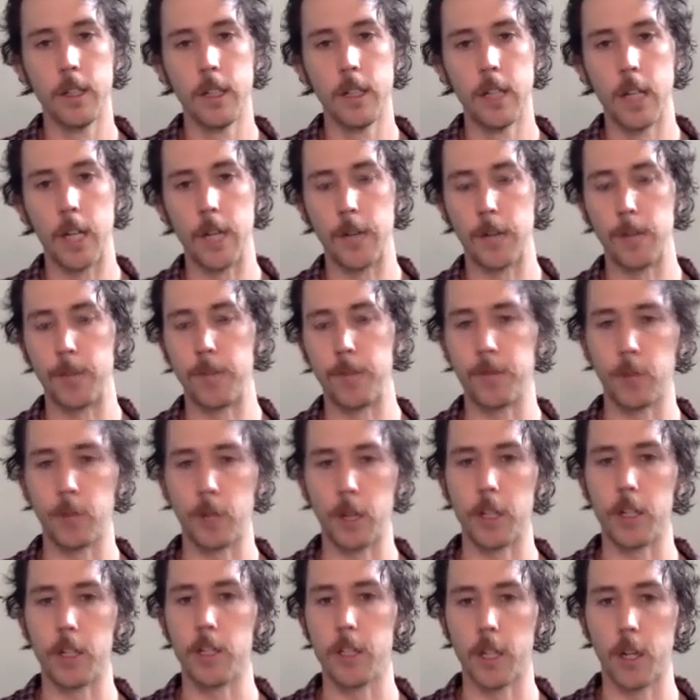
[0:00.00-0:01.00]
Yeah. If I'm
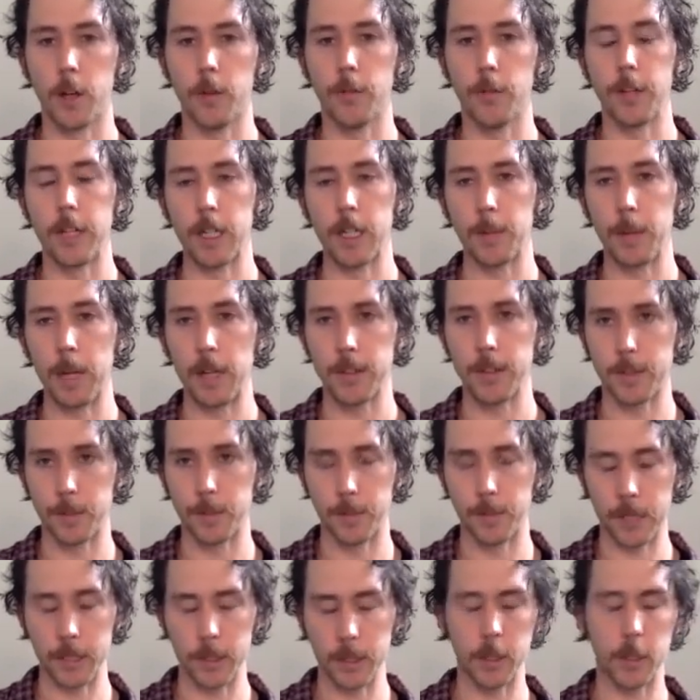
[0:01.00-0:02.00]
trying to, think about
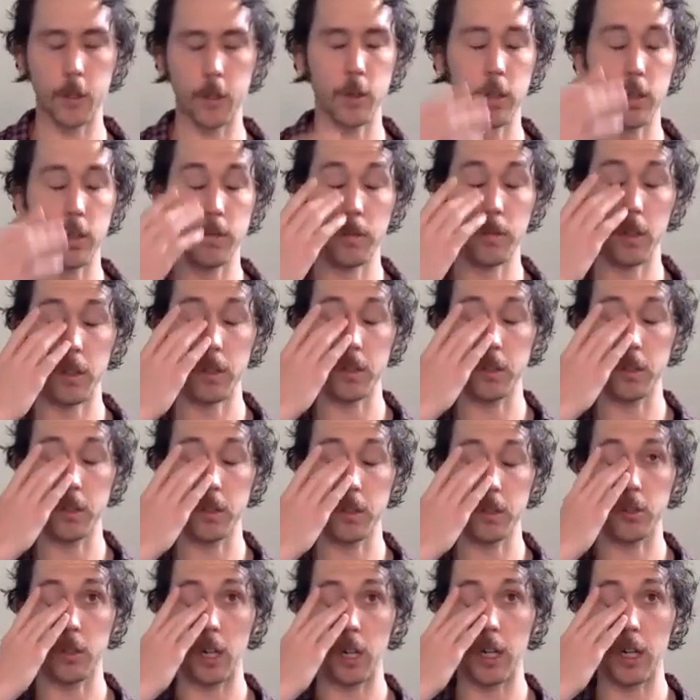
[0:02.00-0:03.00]
something new, or
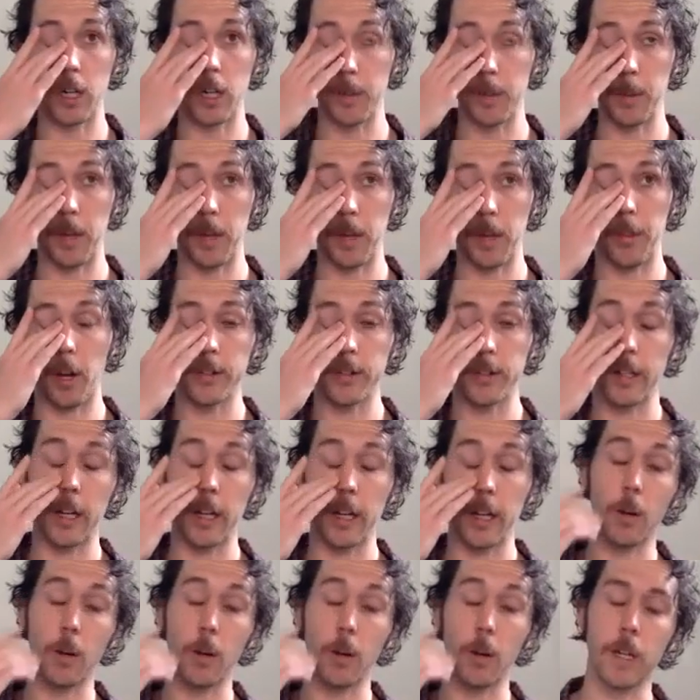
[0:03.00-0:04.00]
just trying to get my thoughts
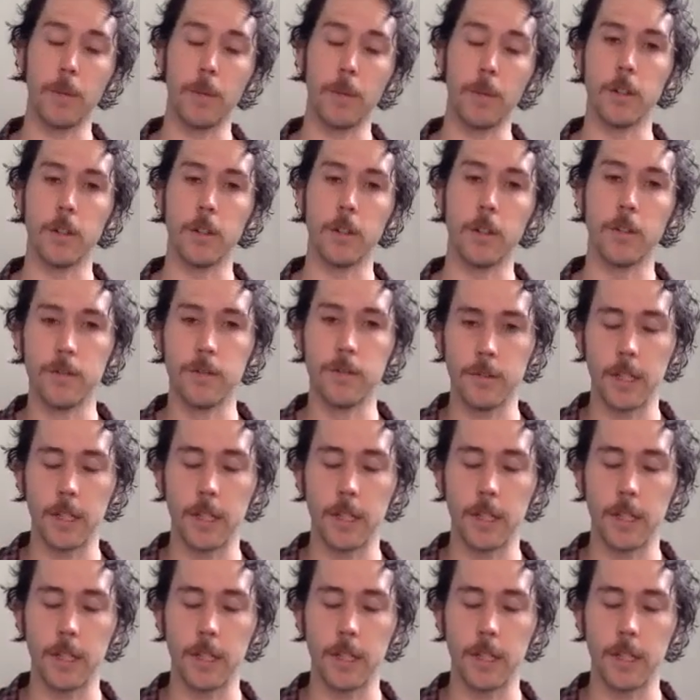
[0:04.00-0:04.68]
out on paper,